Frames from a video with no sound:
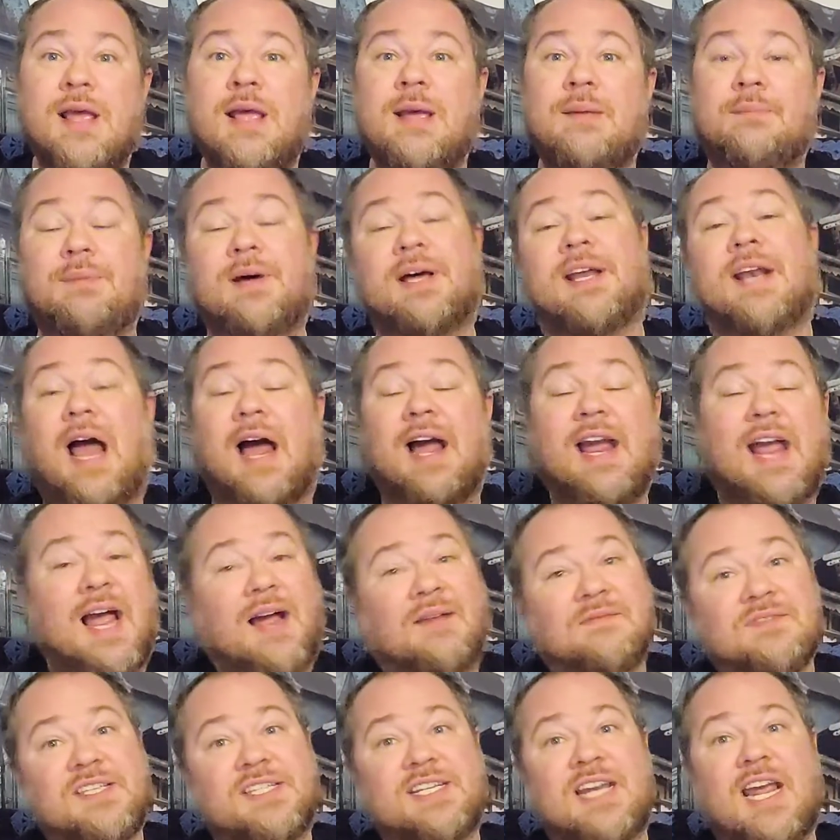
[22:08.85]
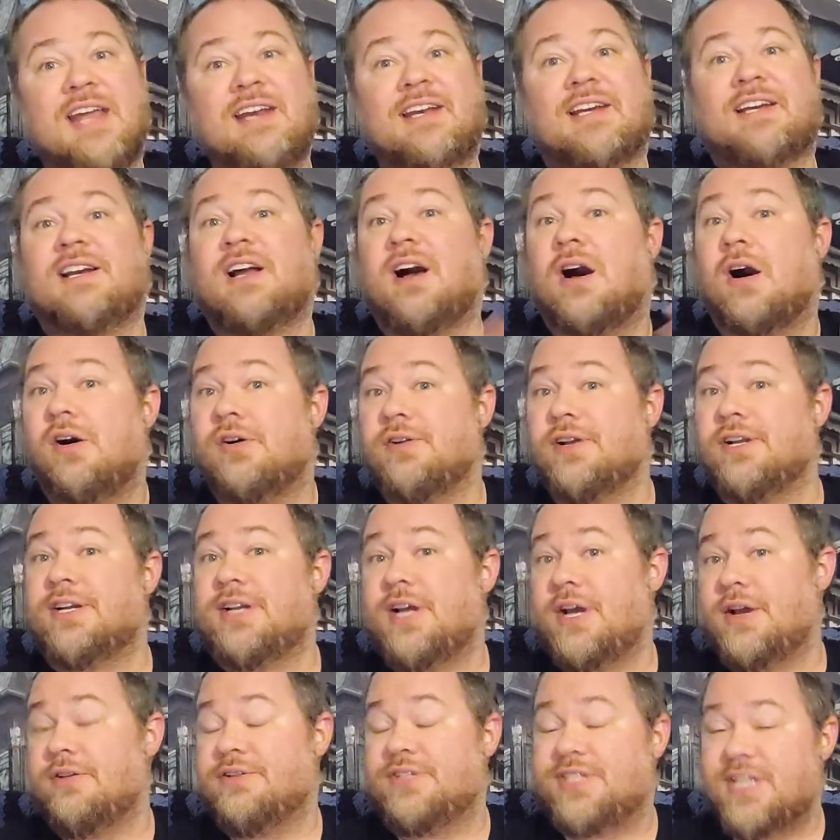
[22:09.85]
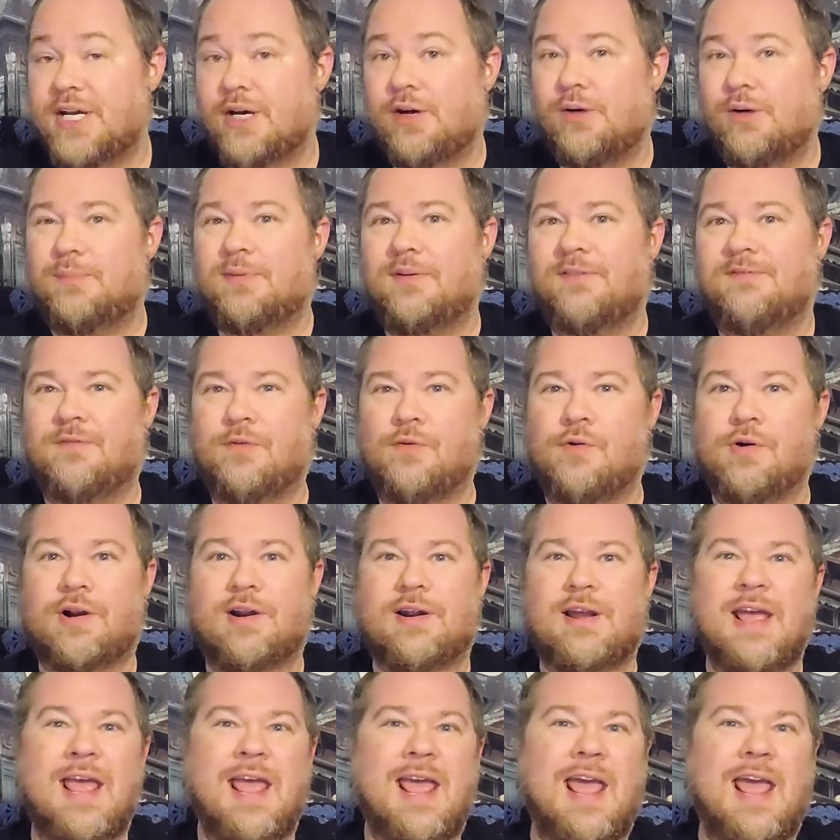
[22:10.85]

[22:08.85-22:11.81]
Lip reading: But I have stayed in a haunted hotel before,